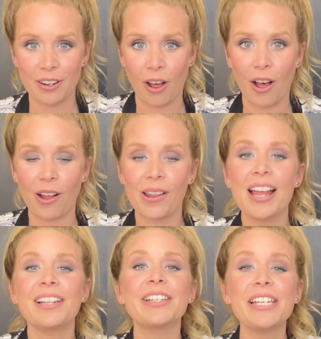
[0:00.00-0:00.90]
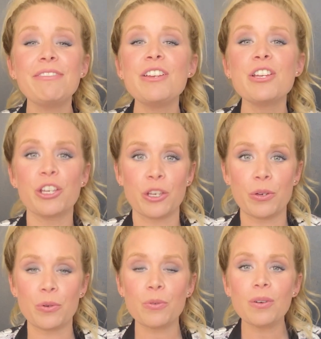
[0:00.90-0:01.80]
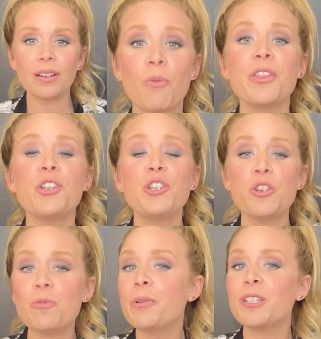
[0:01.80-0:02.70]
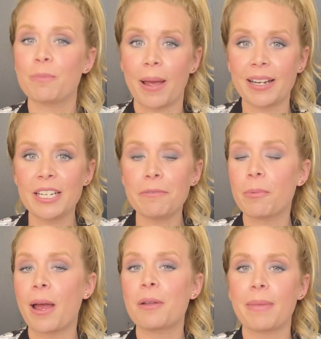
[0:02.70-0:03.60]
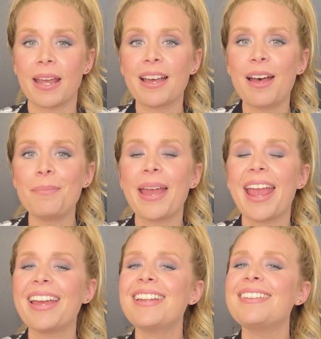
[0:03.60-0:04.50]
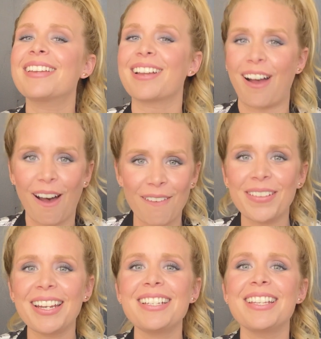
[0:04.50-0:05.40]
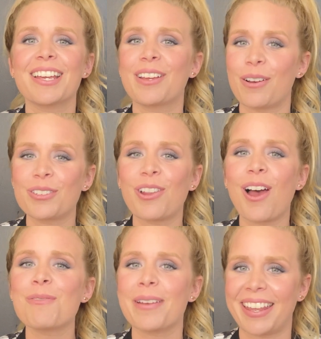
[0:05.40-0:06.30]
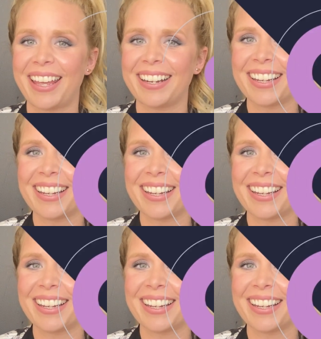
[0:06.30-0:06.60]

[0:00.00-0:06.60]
it all, leaving you with a new perspective around makeup and the confidence that goes along with it.